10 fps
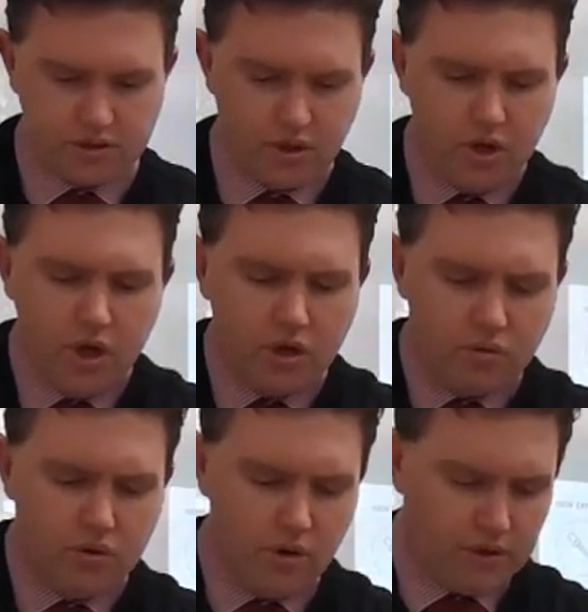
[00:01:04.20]
And so
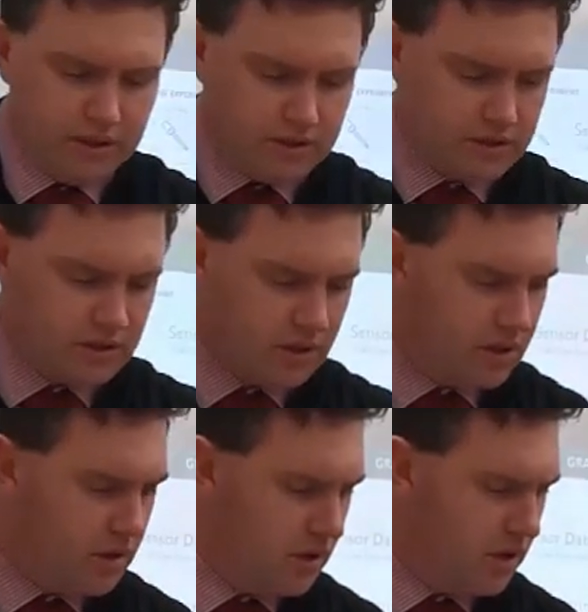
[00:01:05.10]
you'll notice
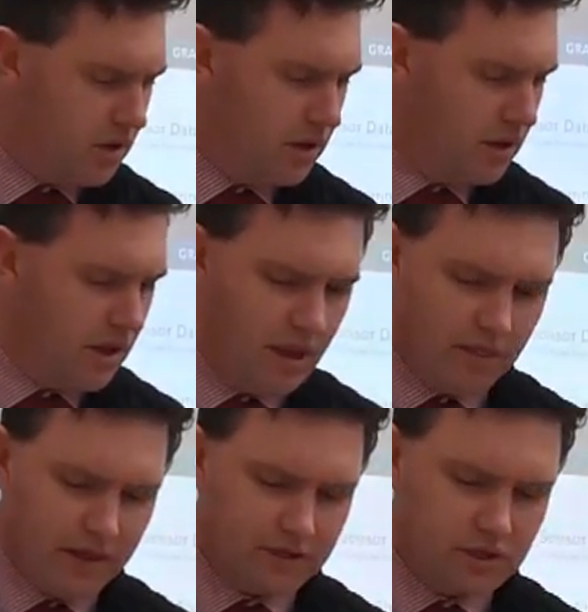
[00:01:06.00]

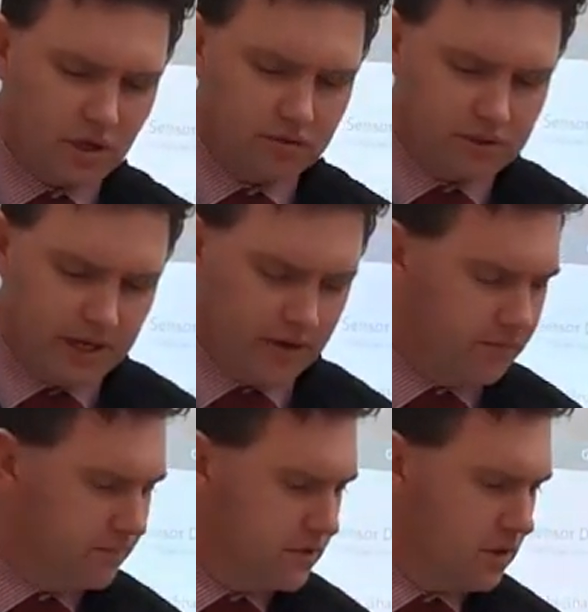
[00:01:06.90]
that it slows
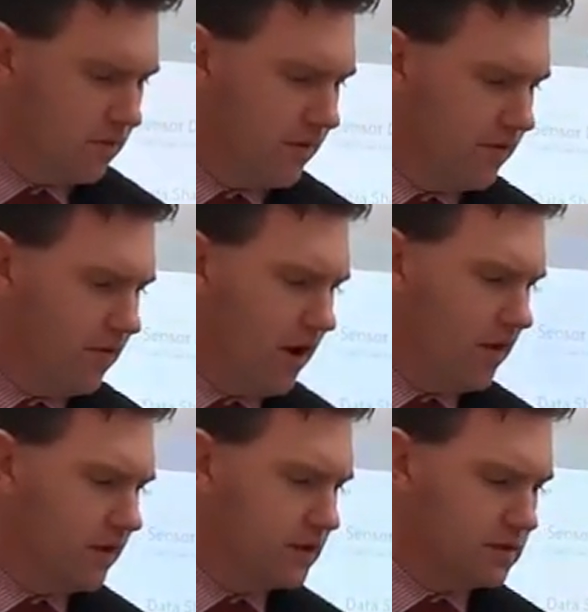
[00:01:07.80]
down. So if I fire
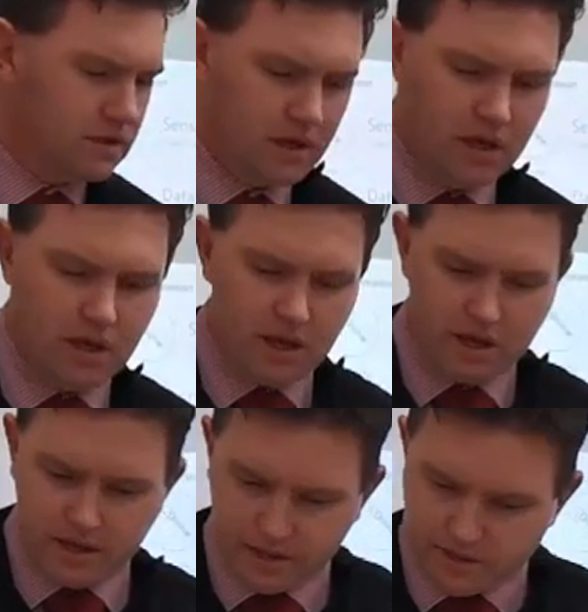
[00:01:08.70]
this,
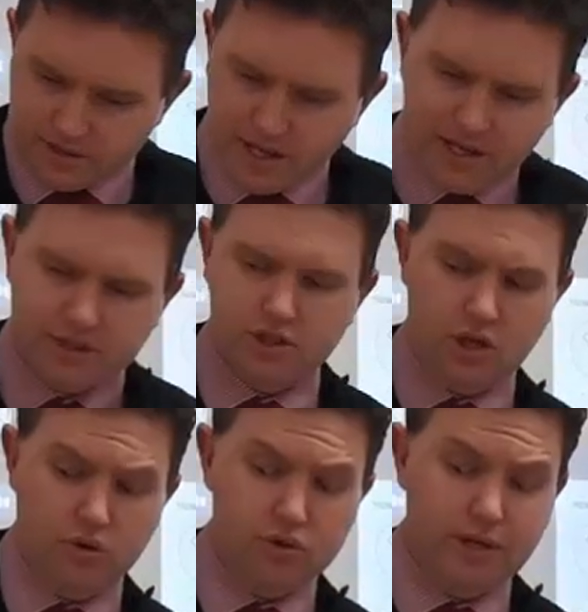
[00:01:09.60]
it hits and it
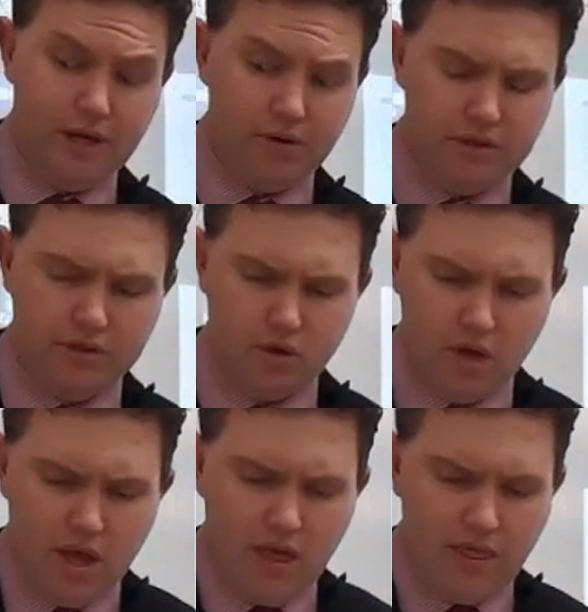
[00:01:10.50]
slows down. And so
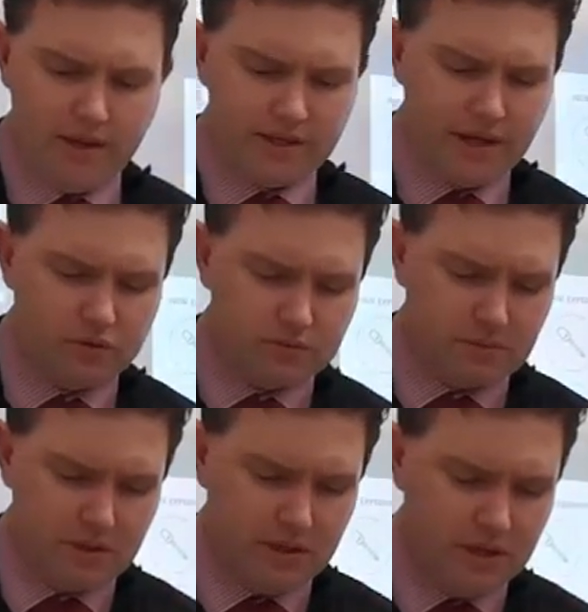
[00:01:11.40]
that tells
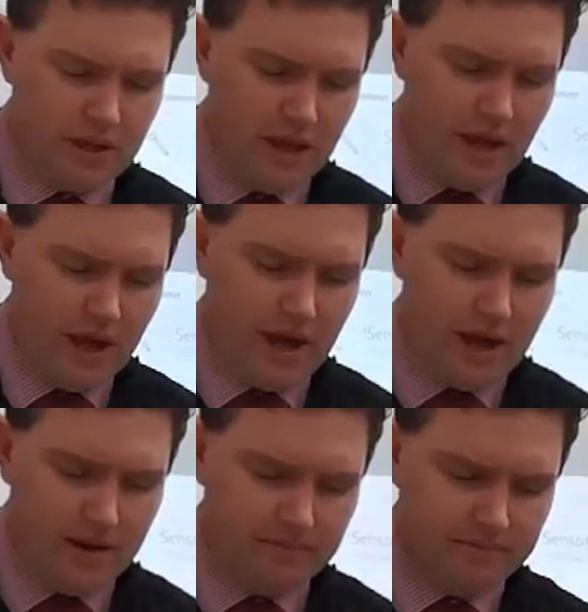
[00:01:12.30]
me,
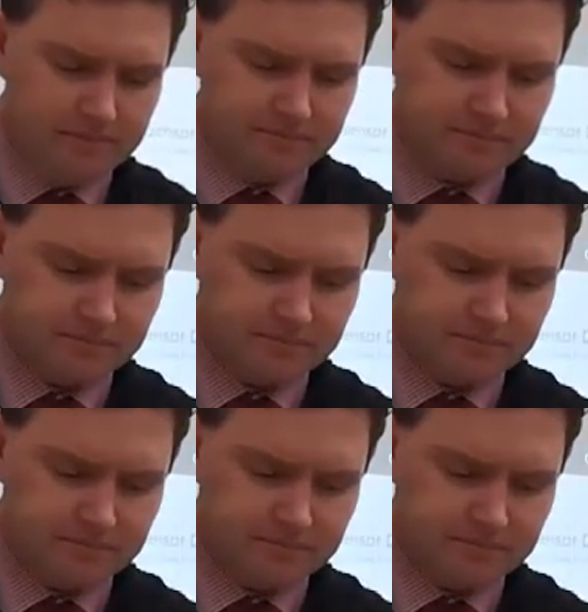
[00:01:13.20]
well,